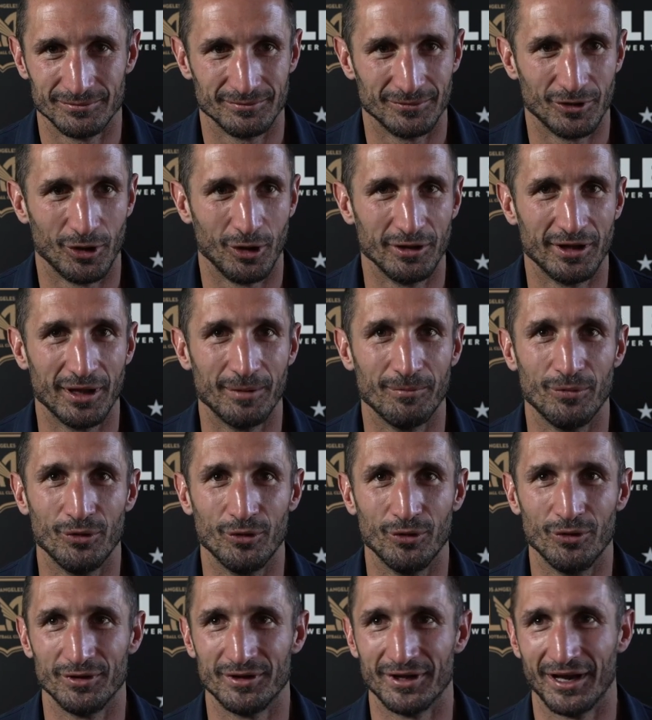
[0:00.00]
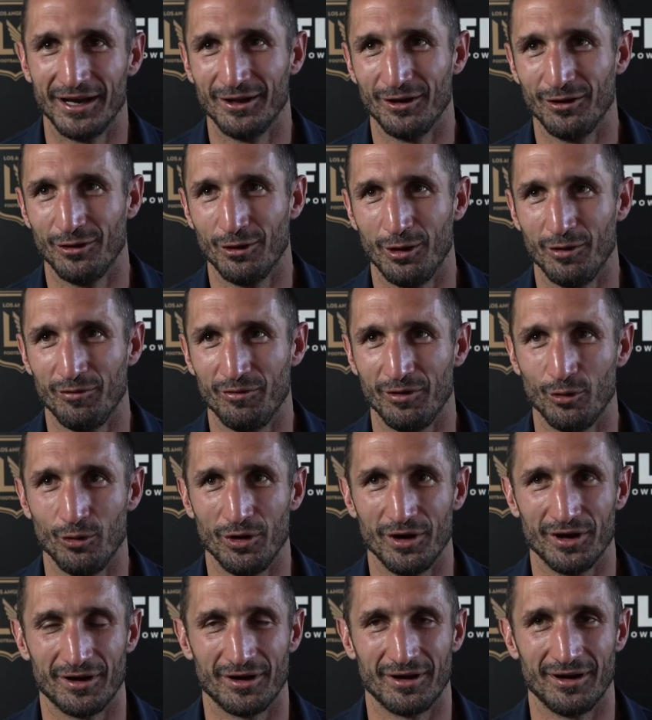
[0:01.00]
Golden Boot, I don't know if he
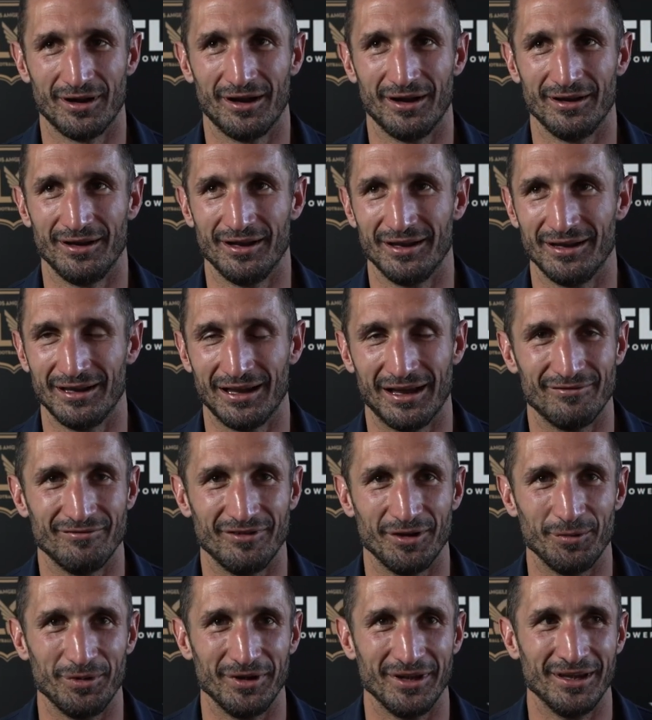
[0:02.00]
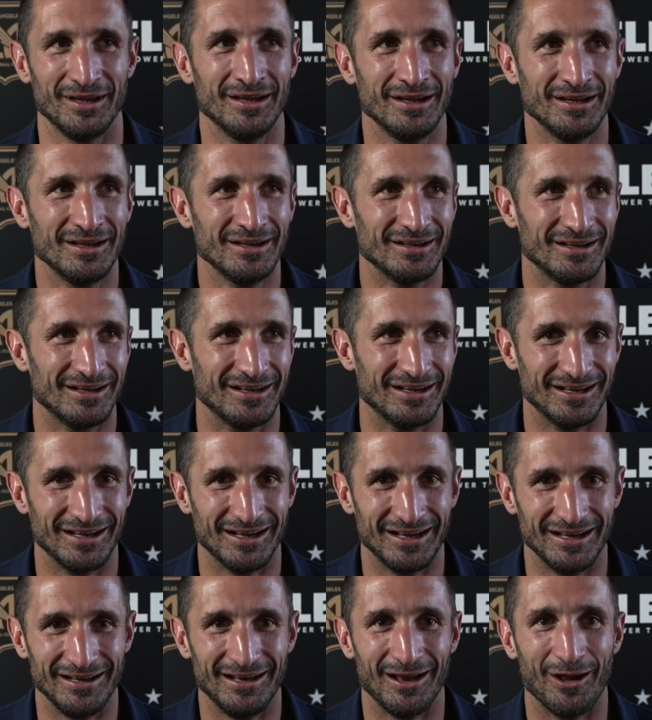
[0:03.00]
win or not, the MVP.
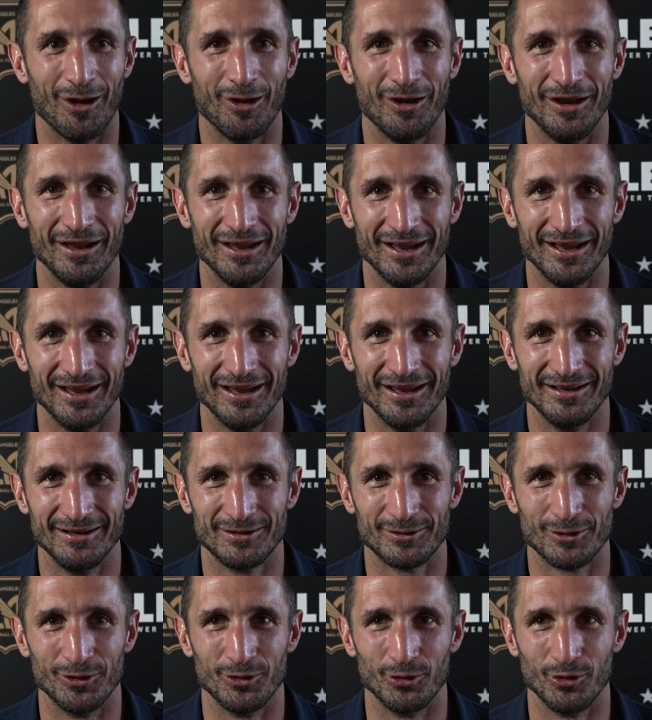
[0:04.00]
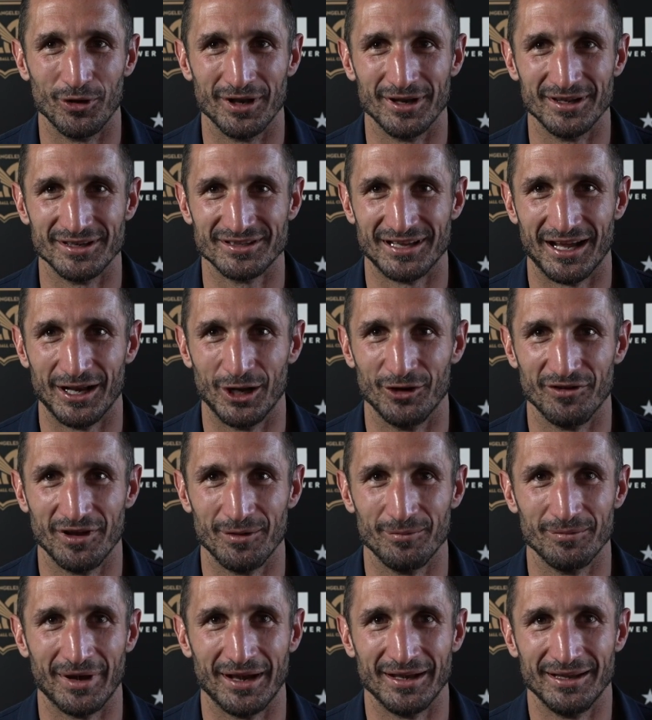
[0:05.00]
The only could win instead of
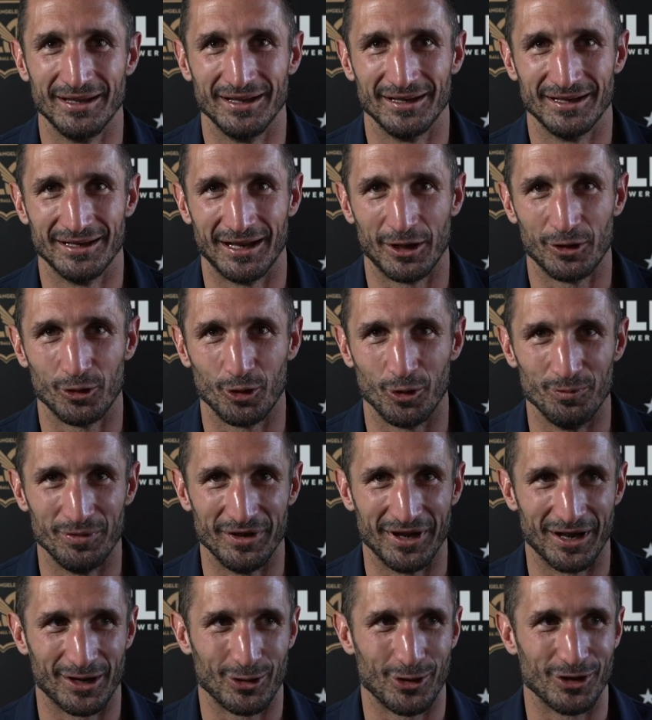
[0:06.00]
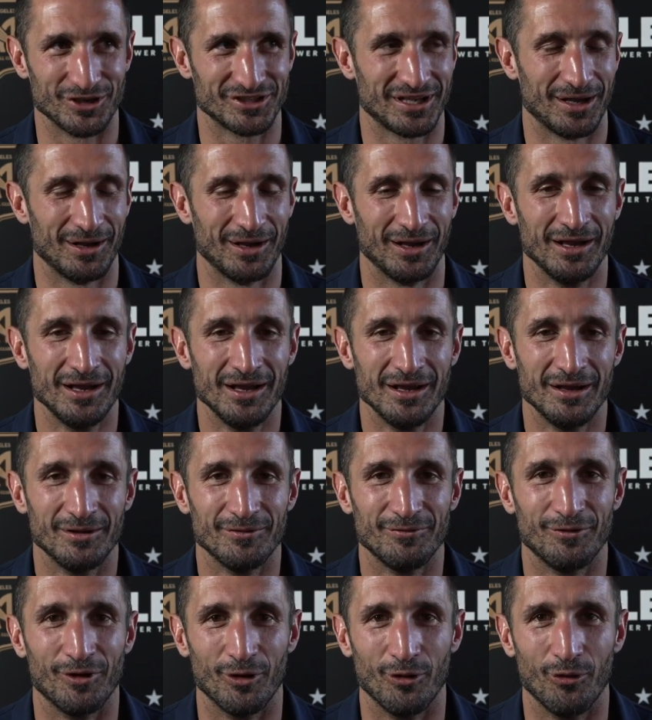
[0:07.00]
him, I think that could be Acosta,
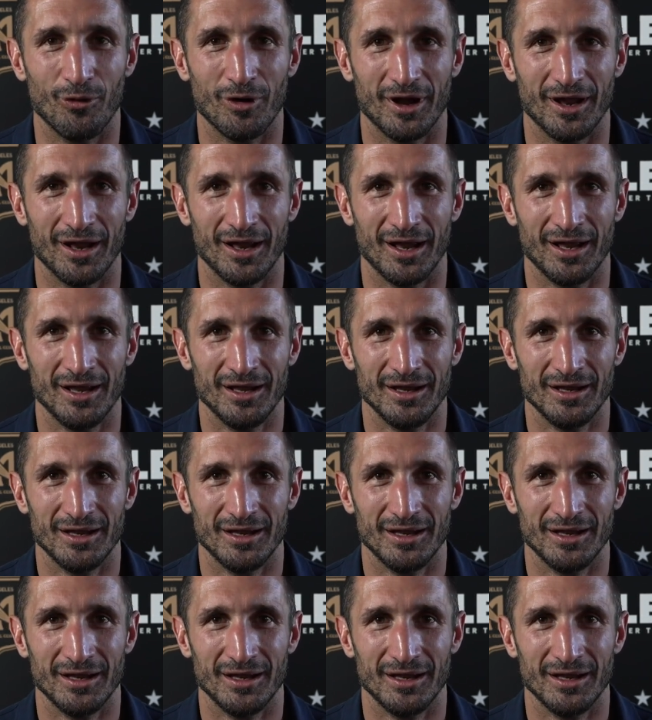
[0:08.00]
for what